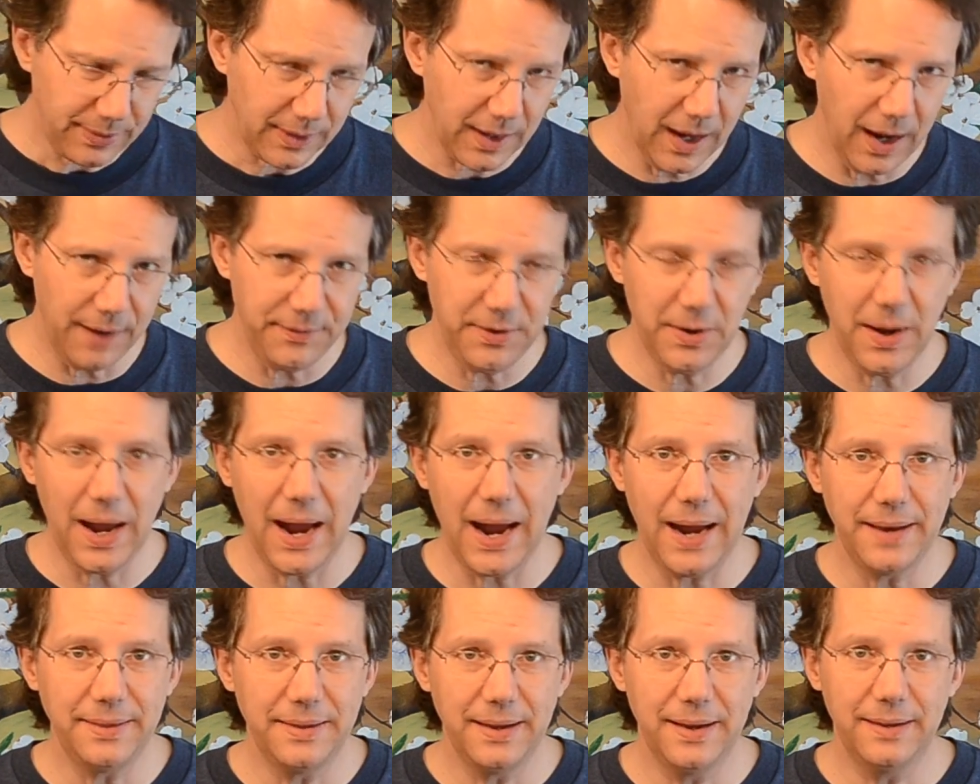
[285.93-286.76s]
Have you
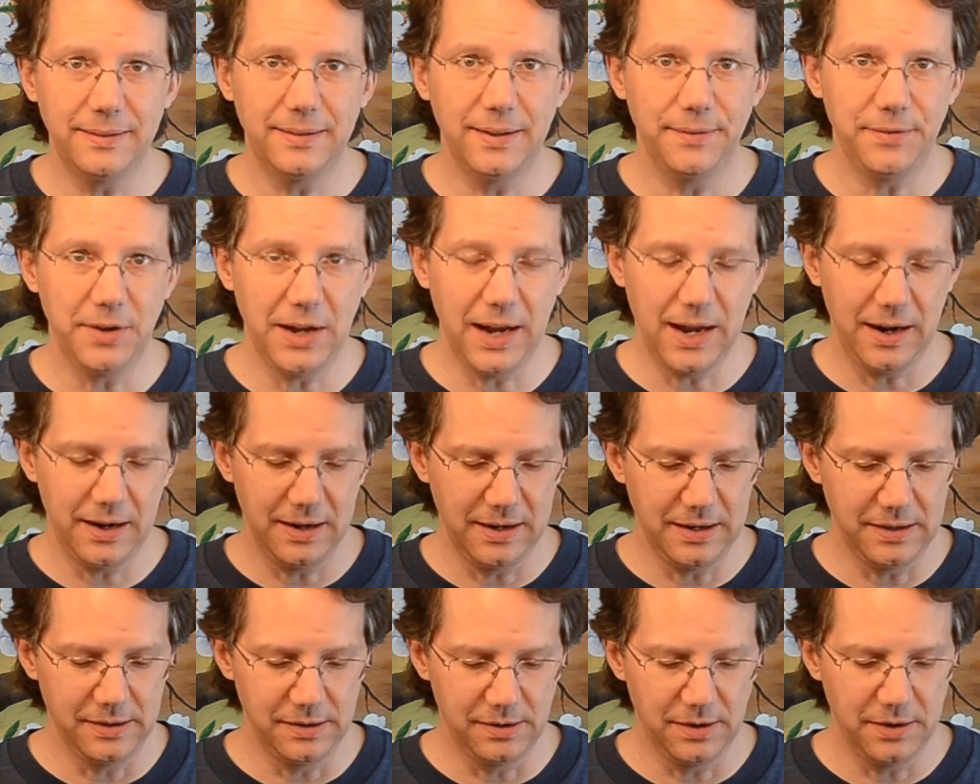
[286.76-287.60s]
had this? Have you had
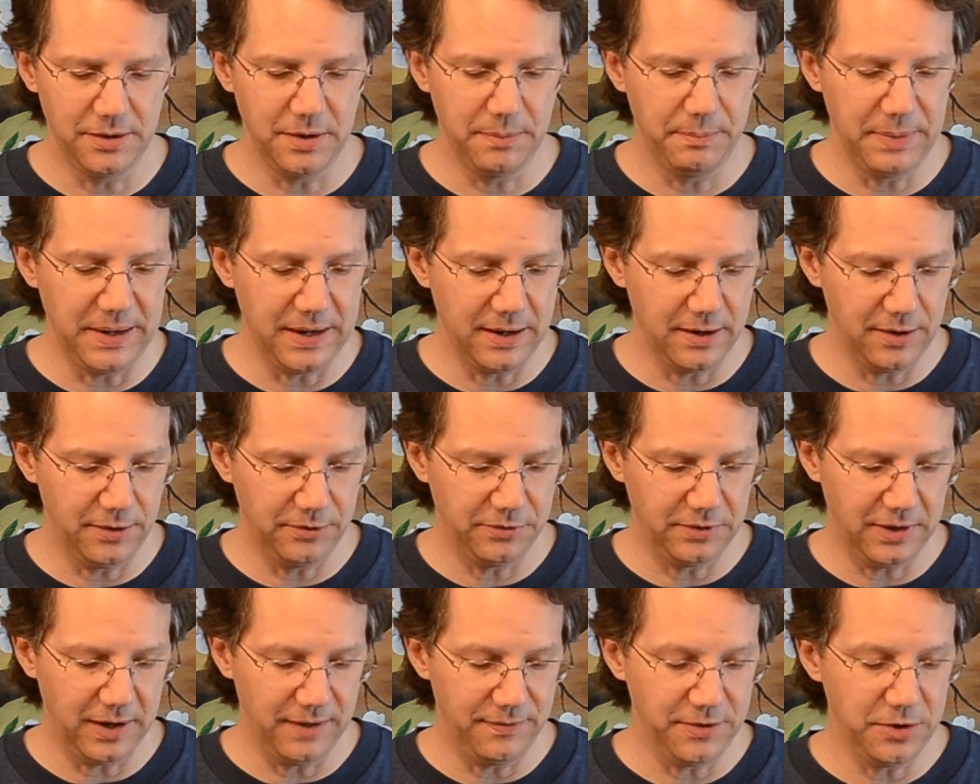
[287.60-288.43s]
any of their other
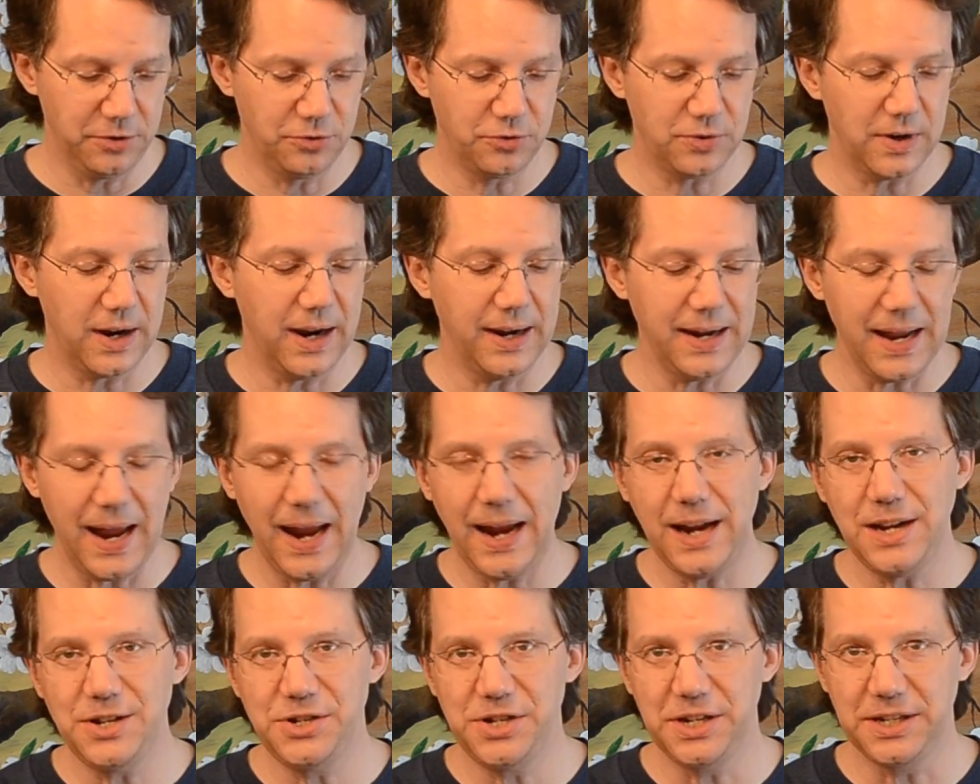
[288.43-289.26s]
beers? Have you tried
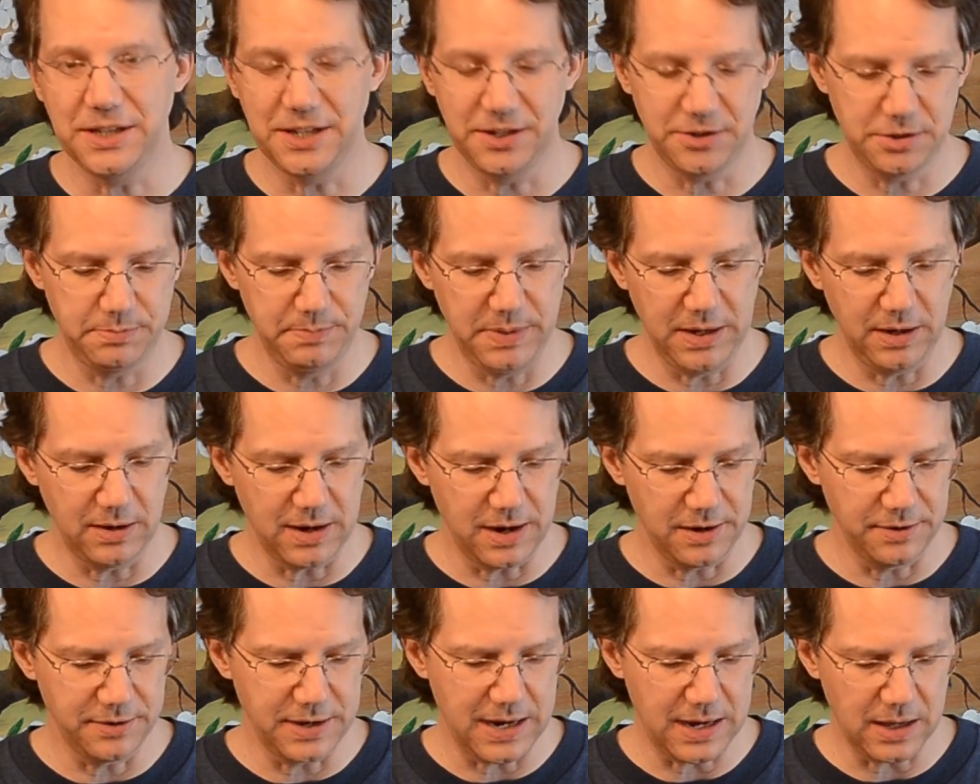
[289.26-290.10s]
aging this beer? I
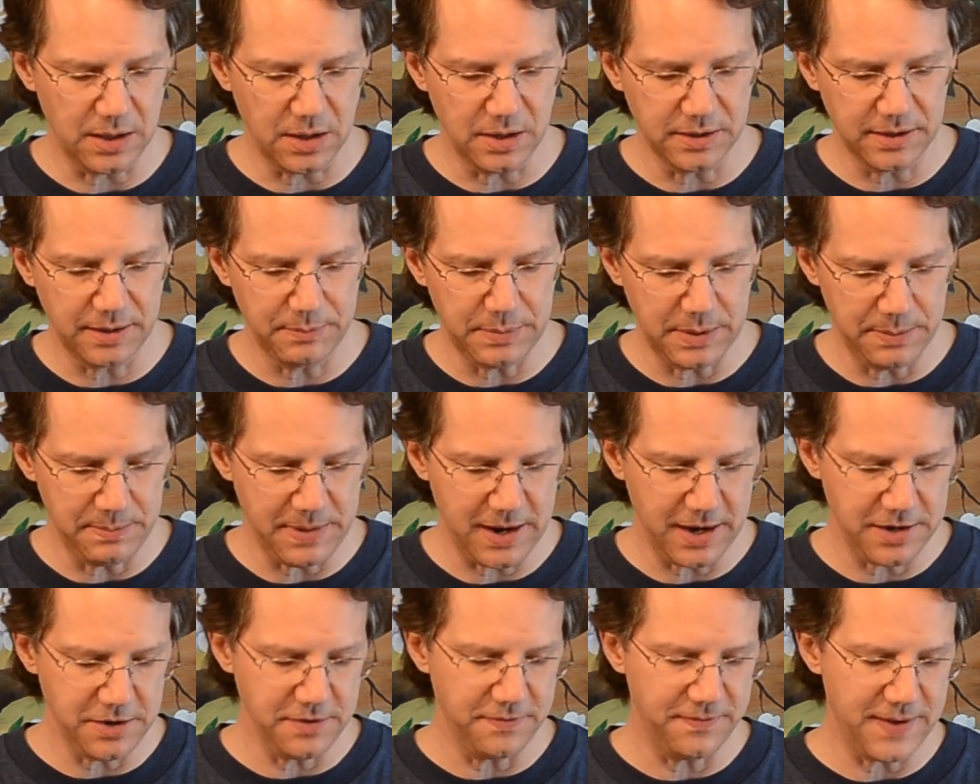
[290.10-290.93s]
don't know how long they've been
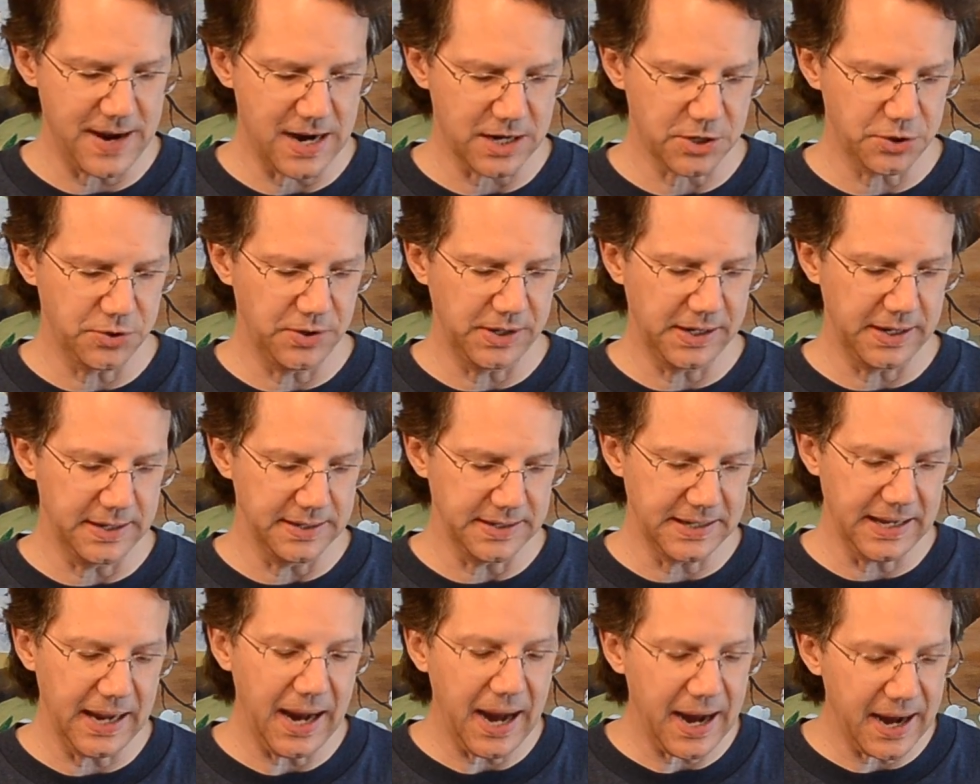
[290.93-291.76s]
manufacturing in
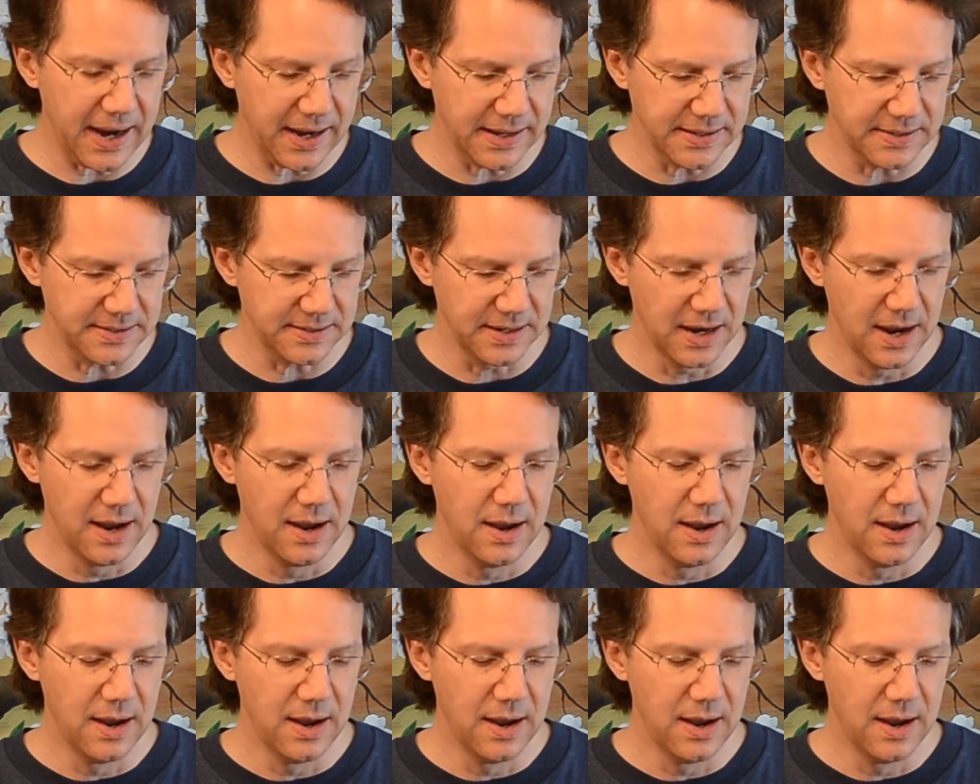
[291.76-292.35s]
cans,